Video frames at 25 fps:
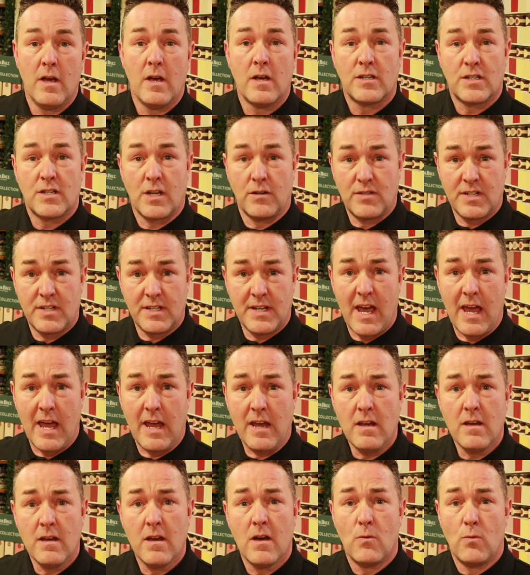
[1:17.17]
So
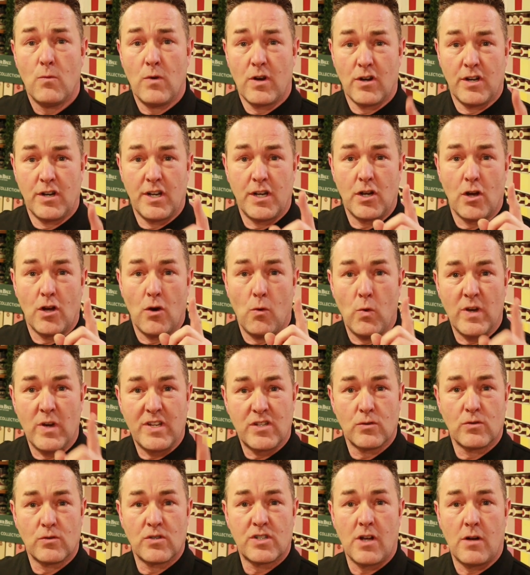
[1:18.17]
today, we're going to do a
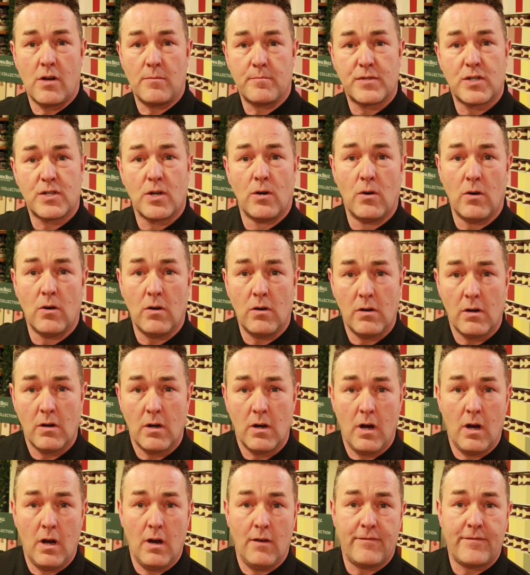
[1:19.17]
whistle stop tour
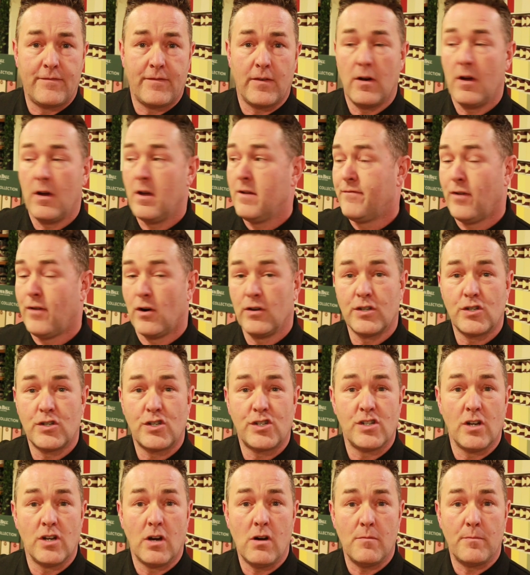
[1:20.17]
of Iwona's
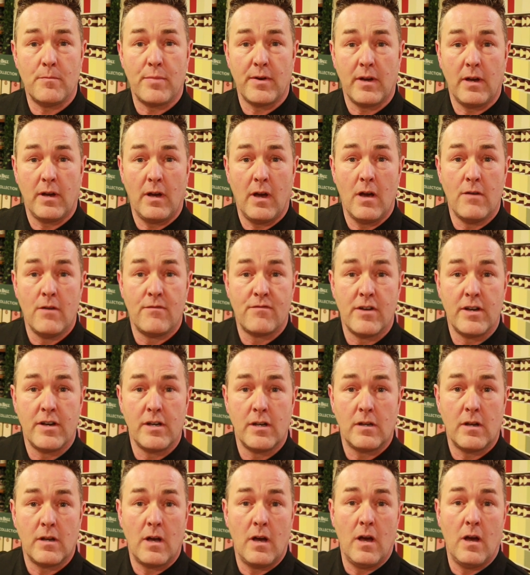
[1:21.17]
shop over
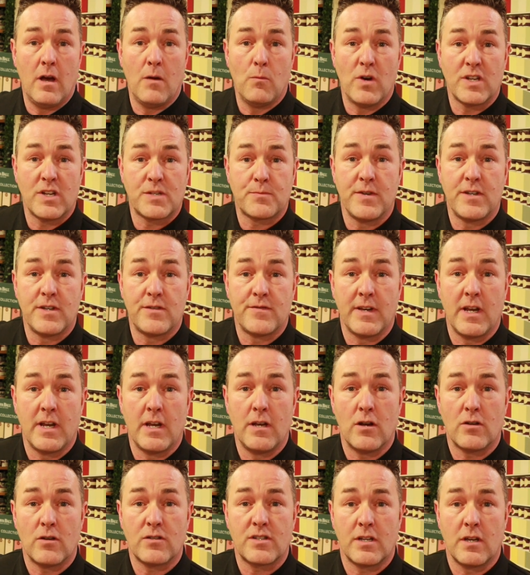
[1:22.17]
in uh, West Bridgford in
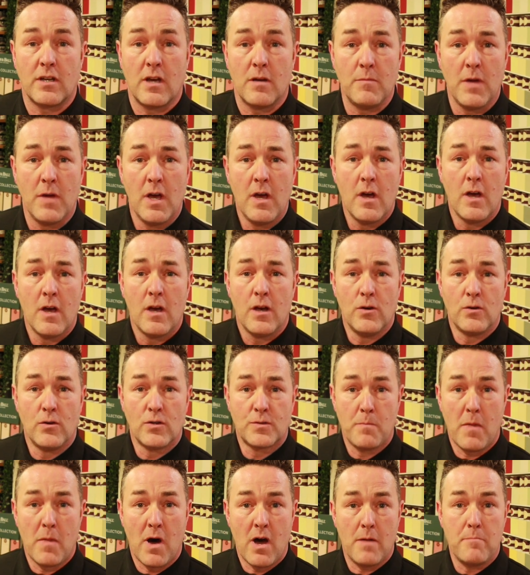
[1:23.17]
Nottingham,
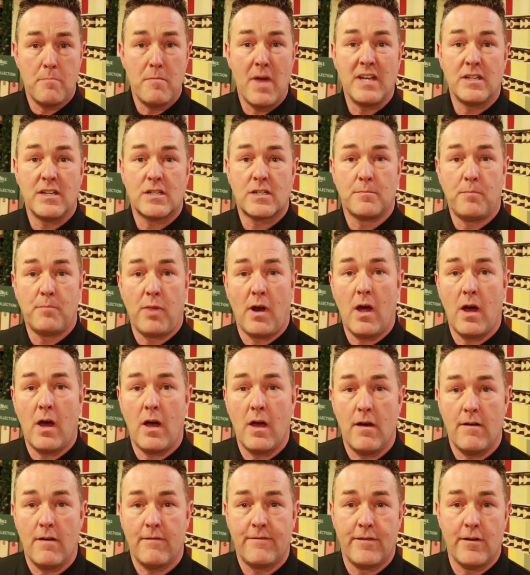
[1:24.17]
who's my main
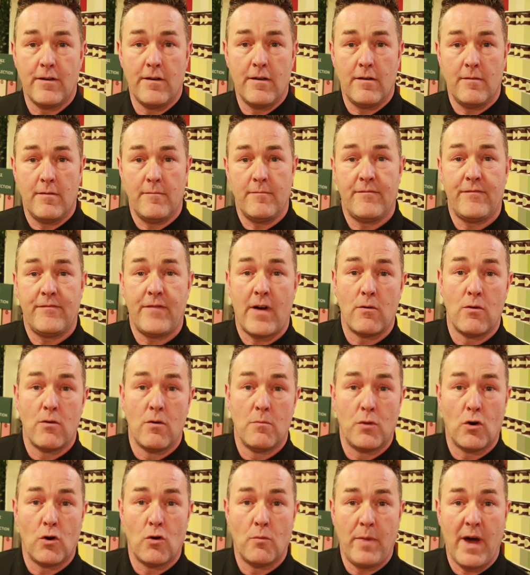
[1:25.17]
supplier for Farrow and
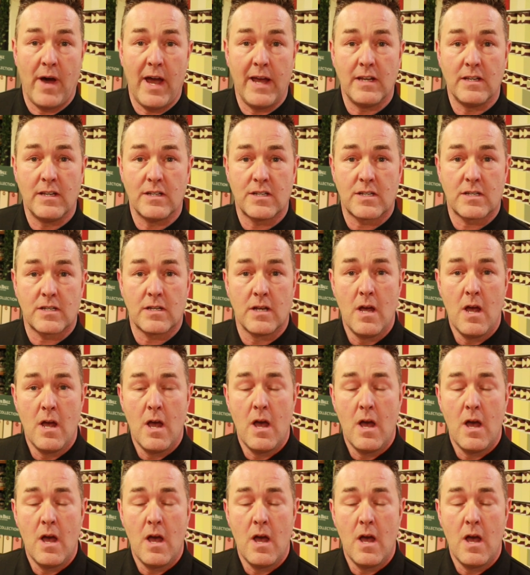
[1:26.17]
Ball paints.